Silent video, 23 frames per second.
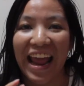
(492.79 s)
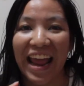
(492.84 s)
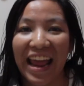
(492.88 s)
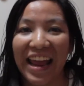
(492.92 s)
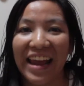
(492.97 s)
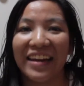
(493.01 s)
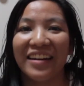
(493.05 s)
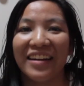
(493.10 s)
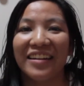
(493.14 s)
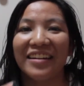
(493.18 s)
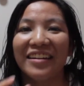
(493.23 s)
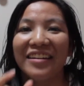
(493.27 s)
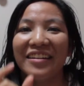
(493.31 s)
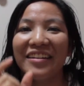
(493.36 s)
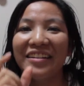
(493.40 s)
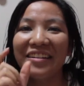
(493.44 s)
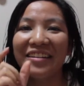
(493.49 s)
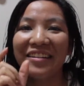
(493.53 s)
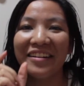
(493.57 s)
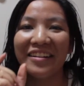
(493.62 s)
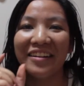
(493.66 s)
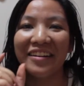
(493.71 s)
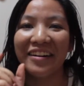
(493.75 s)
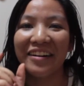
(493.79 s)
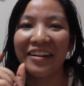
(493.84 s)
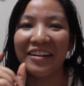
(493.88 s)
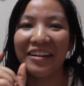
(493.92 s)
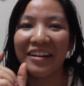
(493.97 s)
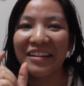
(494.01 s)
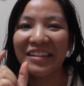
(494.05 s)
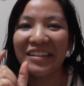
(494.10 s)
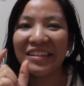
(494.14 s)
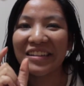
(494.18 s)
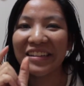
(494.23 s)
in the
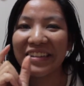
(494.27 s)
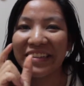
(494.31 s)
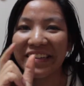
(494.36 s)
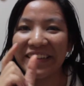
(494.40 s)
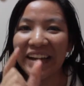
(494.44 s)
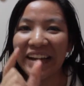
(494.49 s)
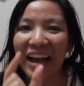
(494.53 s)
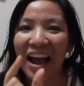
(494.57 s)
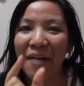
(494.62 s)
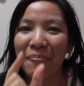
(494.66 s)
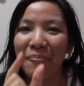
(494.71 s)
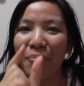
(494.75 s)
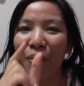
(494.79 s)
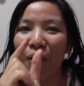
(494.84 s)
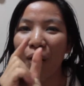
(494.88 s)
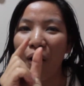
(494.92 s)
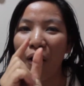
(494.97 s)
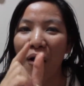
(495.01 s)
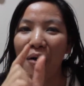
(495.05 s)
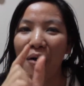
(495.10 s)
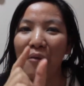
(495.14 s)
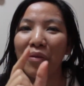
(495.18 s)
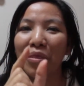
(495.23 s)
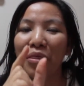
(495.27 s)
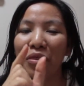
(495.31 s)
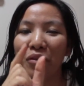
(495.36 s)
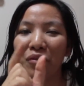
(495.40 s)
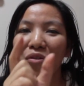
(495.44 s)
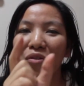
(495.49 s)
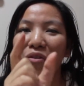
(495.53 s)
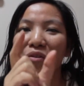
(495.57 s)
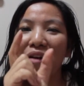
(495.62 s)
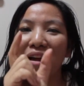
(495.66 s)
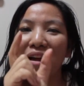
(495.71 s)
gap of
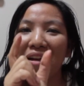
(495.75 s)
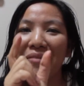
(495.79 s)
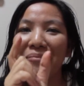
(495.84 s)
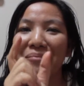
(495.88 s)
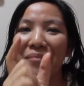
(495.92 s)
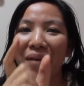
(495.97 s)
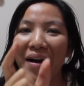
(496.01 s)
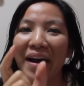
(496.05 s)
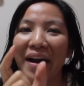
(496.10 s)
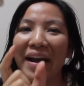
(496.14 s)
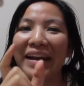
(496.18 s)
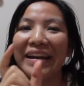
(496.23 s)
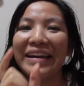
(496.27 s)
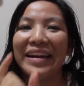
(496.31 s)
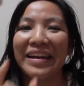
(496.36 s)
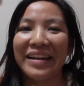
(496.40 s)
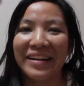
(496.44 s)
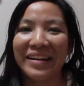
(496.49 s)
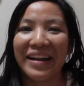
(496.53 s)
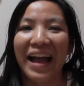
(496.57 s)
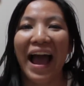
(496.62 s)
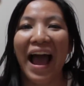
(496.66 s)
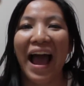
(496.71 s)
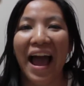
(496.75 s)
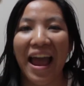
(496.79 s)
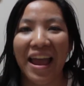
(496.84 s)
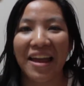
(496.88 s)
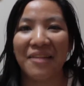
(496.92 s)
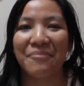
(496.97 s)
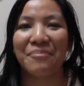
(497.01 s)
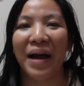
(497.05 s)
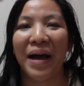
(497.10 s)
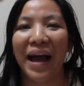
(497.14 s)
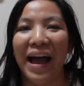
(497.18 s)
throwing my
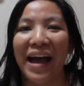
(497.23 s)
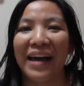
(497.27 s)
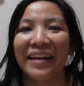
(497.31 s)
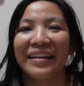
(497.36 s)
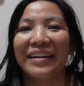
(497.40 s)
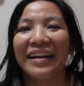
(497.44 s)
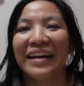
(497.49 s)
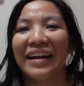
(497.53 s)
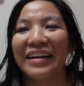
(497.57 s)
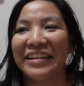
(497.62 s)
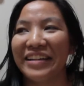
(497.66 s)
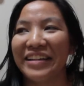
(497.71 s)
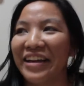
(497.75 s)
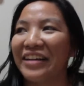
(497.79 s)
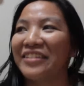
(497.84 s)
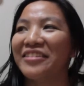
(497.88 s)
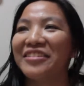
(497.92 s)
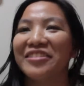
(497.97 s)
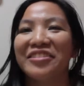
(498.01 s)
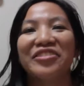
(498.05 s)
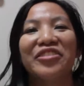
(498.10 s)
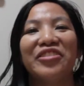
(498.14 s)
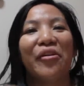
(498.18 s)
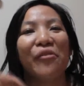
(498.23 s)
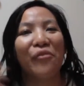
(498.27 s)
iPad against the